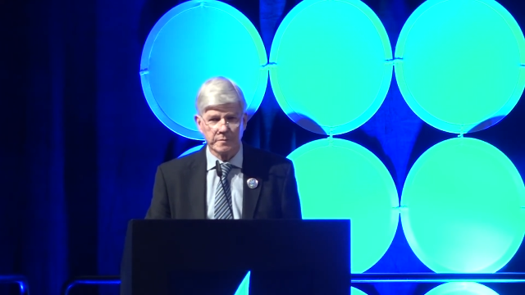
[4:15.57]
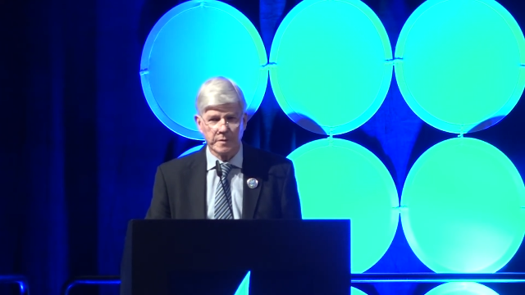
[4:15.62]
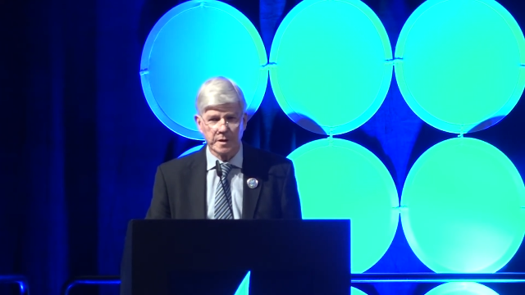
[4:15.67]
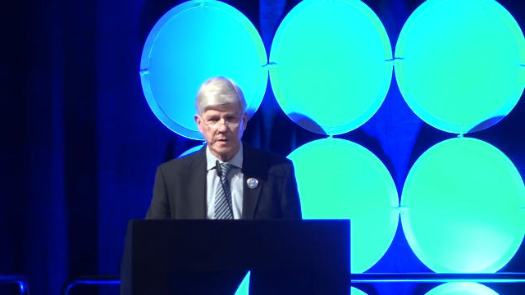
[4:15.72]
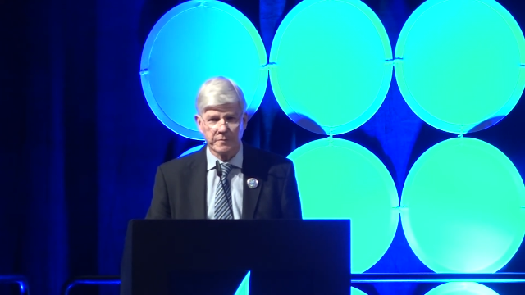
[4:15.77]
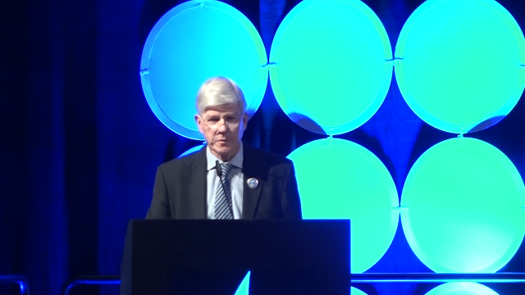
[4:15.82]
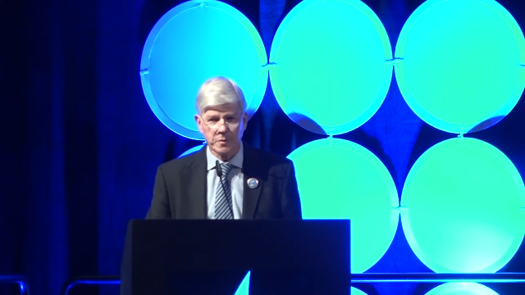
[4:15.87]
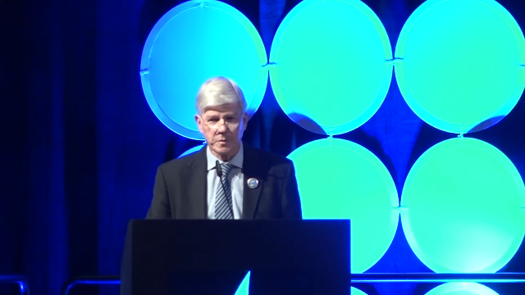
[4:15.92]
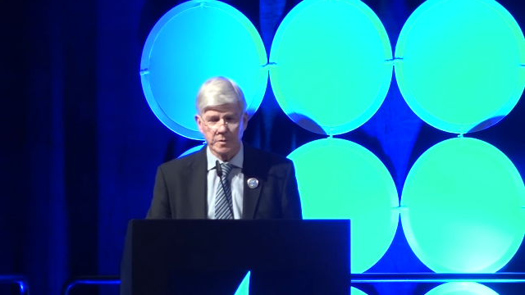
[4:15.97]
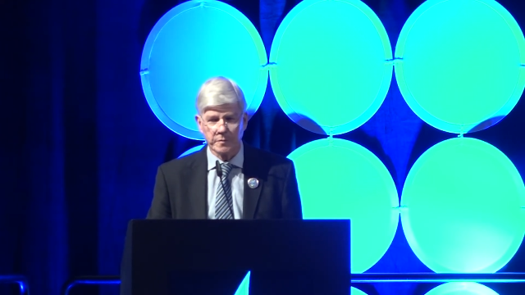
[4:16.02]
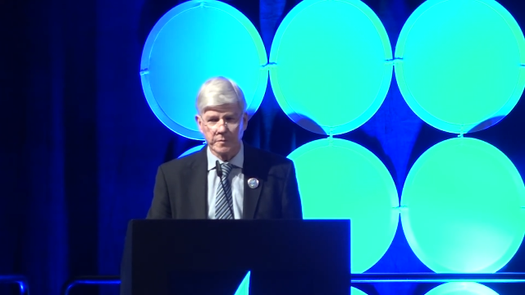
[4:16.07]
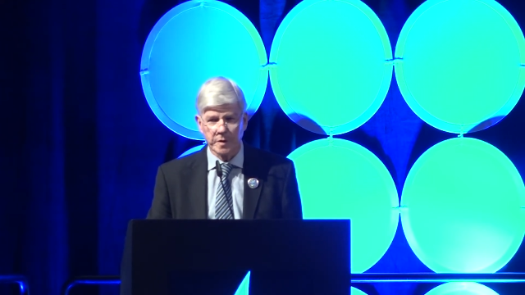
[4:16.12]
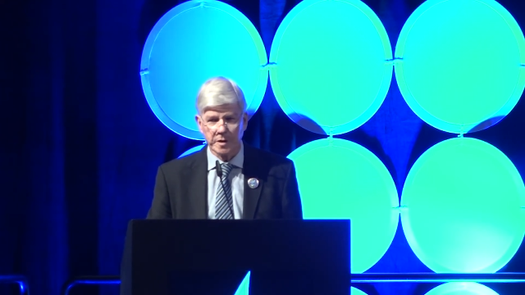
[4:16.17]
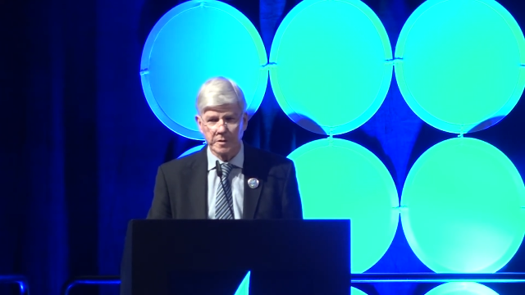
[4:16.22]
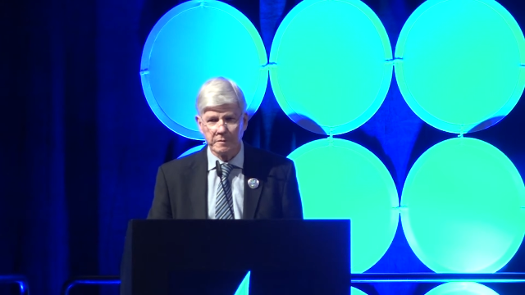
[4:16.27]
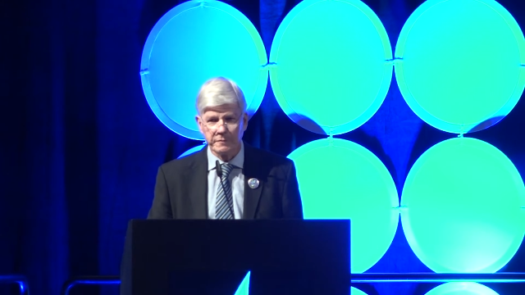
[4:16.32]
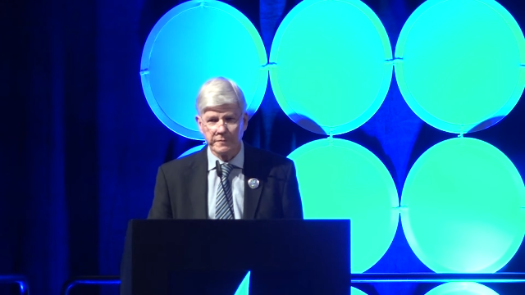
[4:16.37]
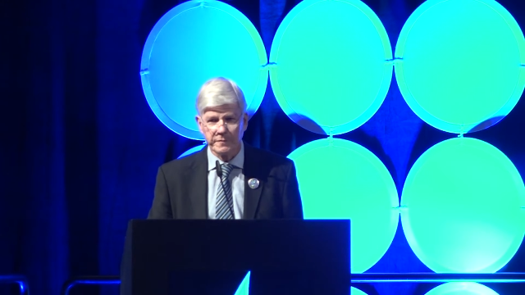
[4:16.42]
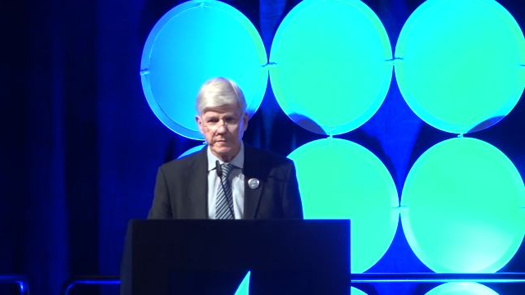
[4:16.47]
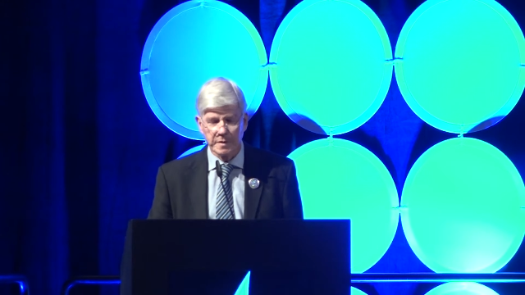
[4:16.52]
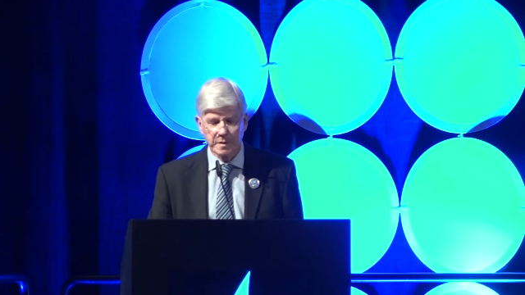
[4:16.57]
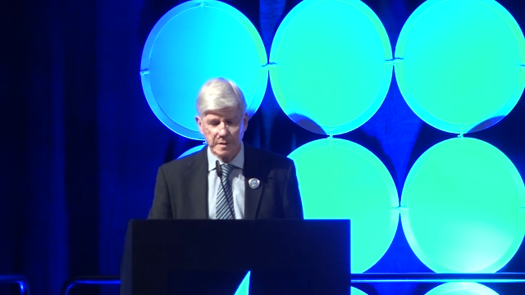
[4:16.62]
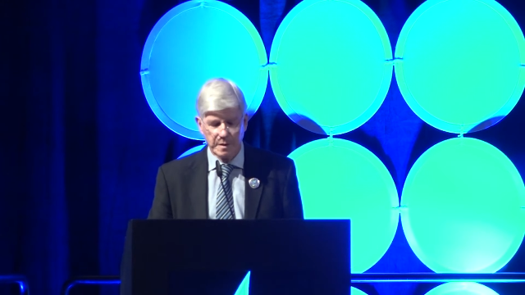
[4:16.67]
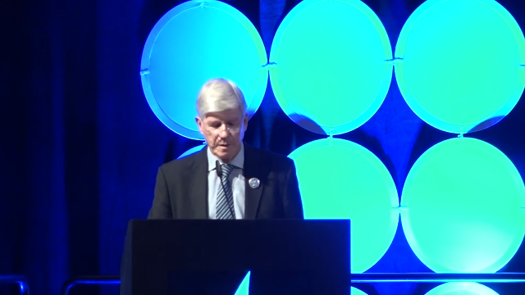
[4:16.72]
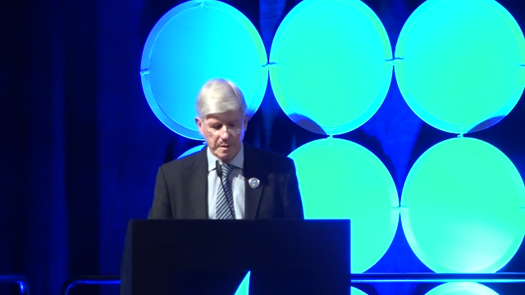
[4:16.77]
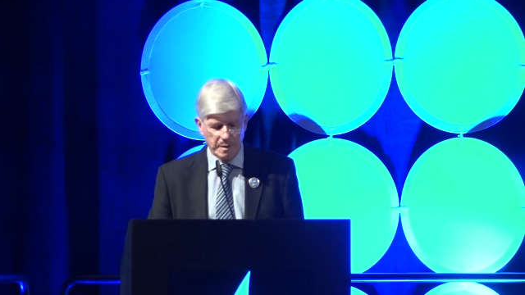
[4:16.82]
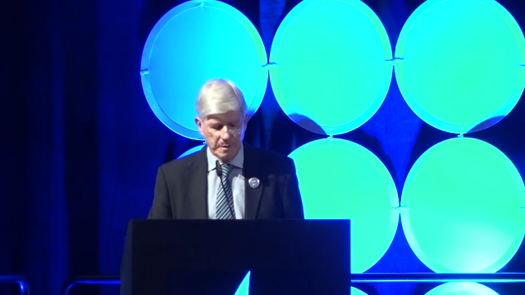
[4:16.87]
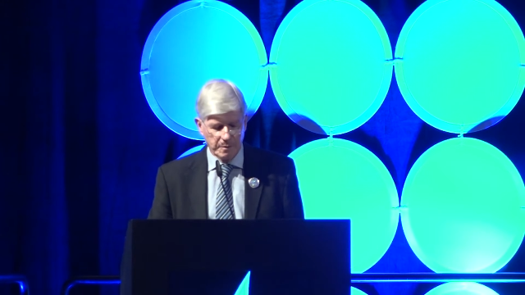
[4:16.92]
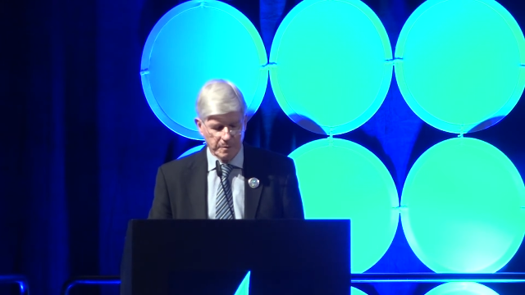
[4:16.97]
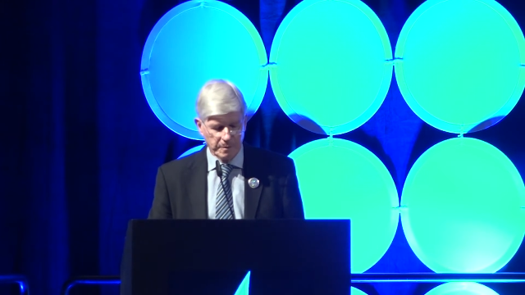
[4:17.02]
Rainfall and Runoff,
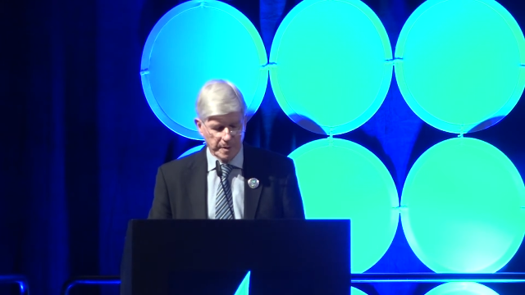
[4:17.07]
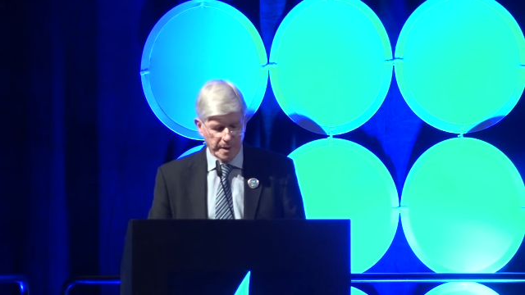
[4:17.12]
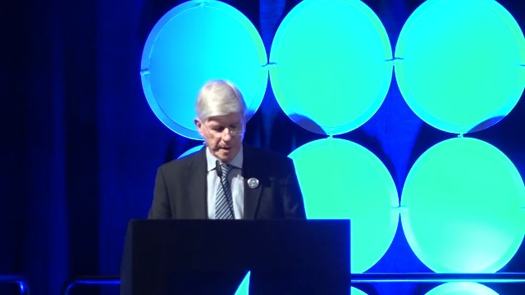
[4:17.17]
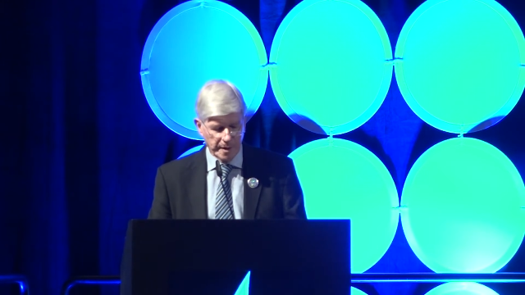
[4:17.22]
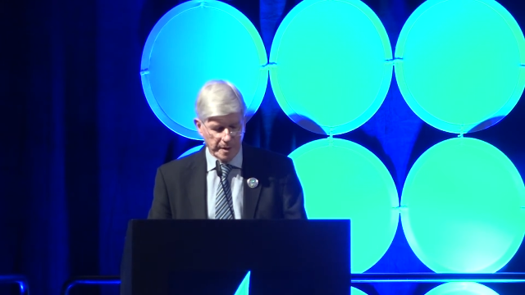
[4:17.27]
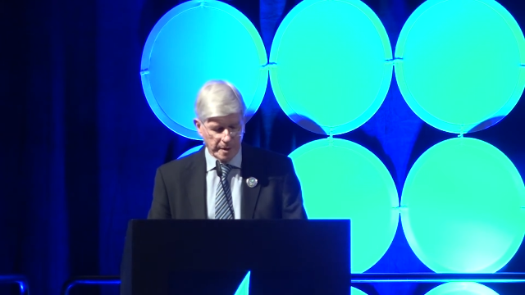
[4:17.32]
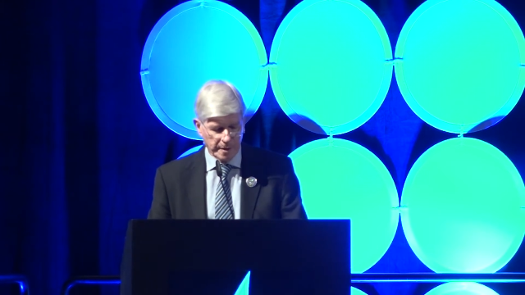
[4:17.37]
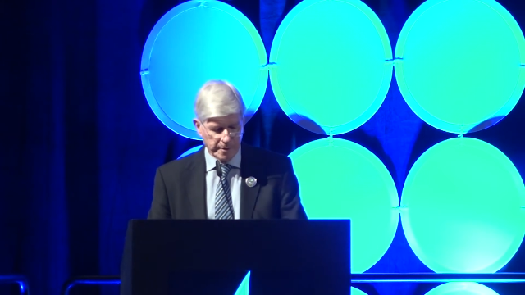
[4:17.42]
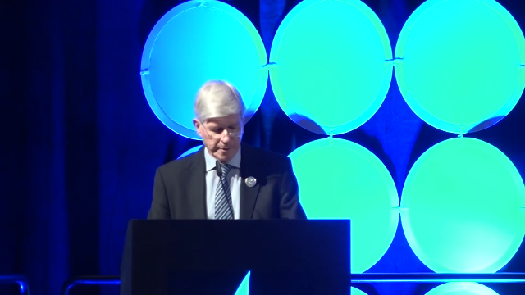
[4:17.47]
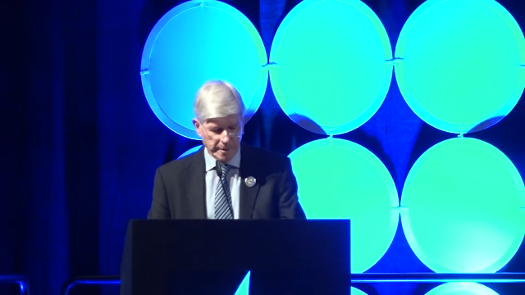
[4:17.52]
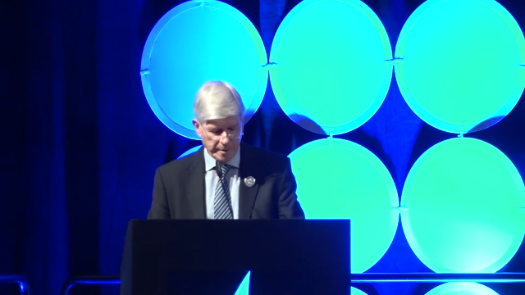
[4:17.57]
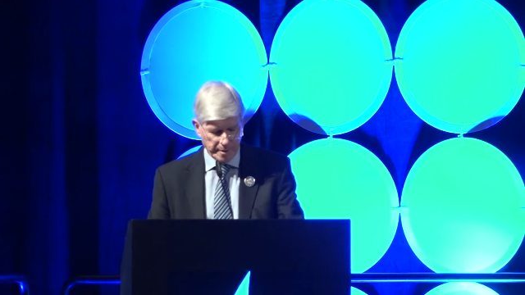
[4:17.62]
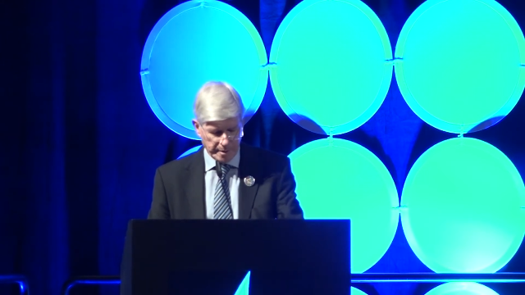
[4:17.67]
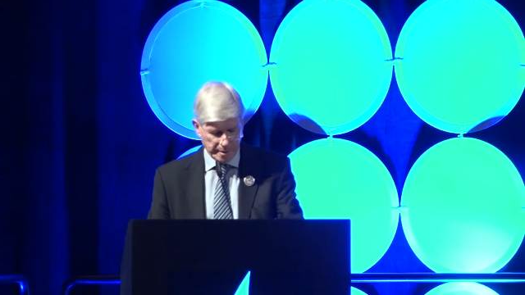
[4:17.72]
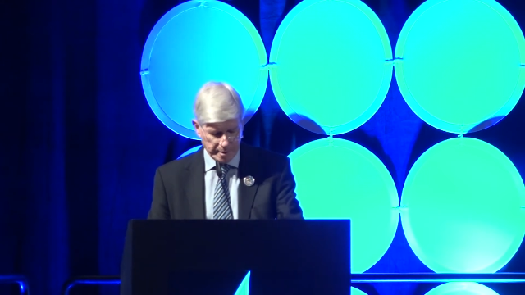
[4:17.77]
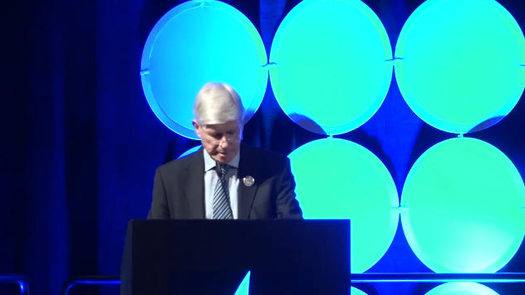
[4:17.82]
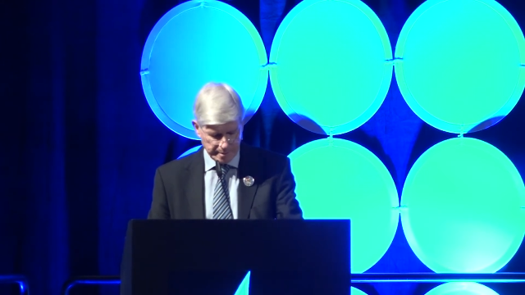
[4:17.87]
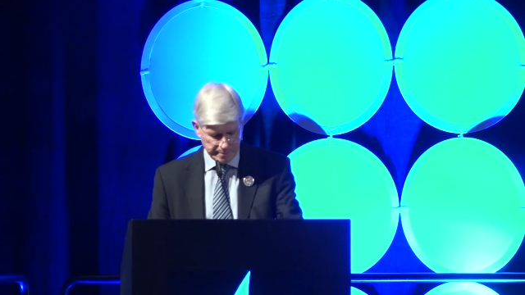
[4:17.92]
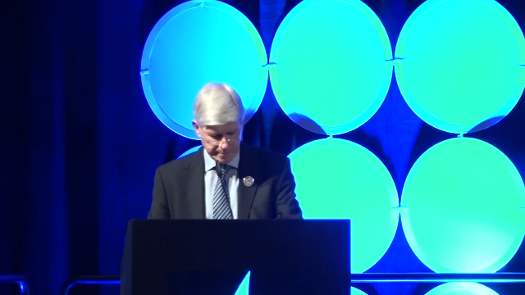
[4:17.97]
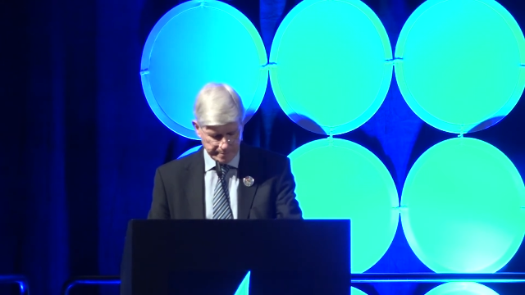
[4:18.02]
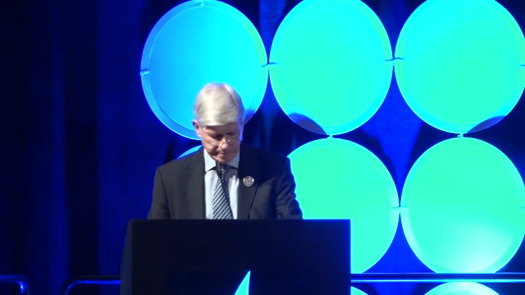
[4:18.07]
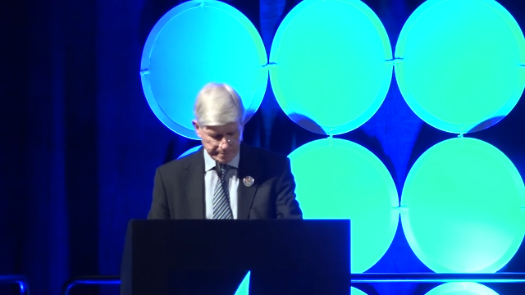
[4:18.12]
or AR&R.